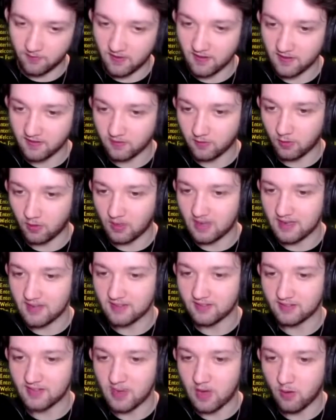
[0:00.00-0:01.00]
Festival
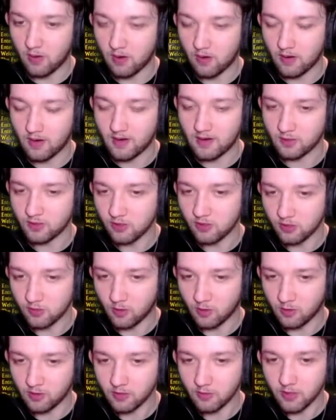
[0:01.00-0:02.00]
is now out, and as
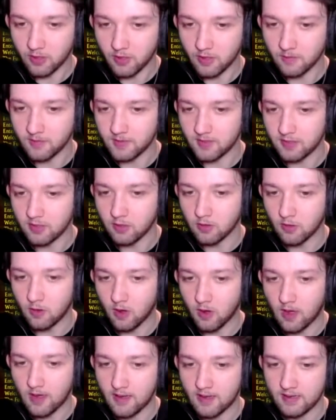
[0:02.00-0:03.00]
usual you want to come to
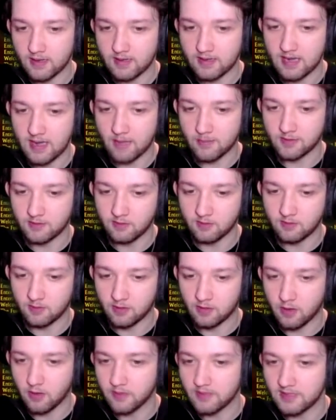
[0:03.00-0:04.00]
your capital,
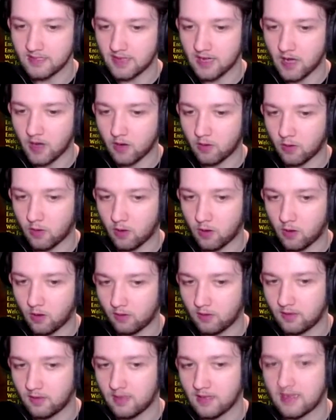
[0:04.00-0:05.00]
go to your Hero Hall,